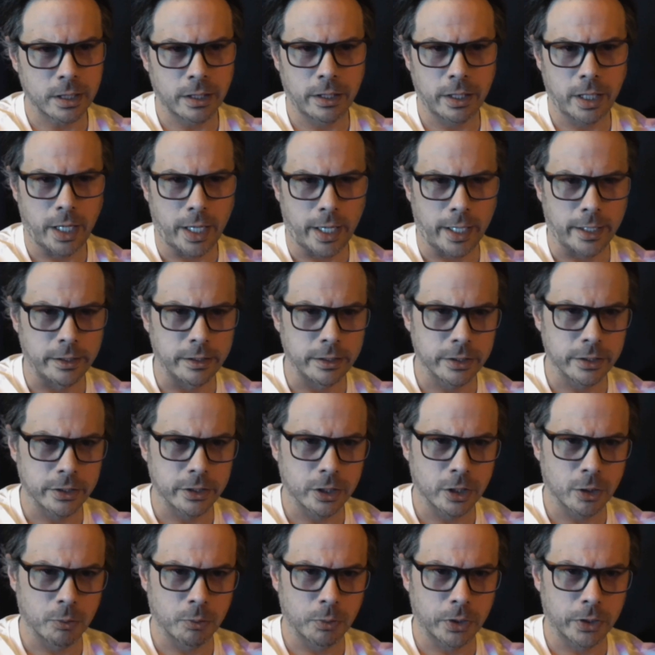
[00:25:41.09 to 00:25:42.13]
to the end,
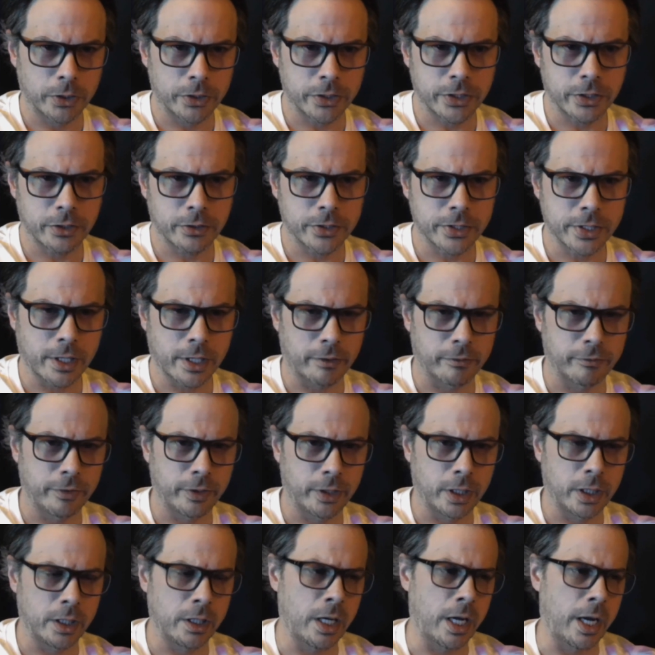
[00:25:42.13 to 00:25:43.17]
immerse
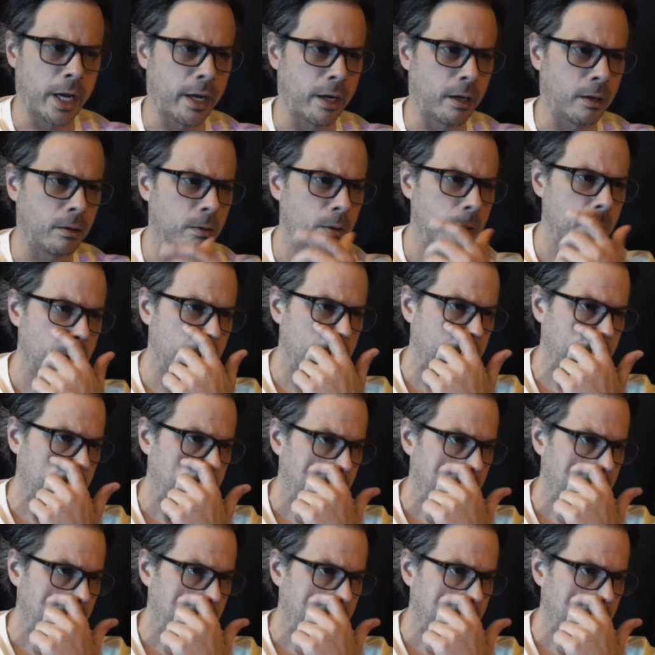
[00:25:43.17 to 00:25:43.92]
yourself in the now.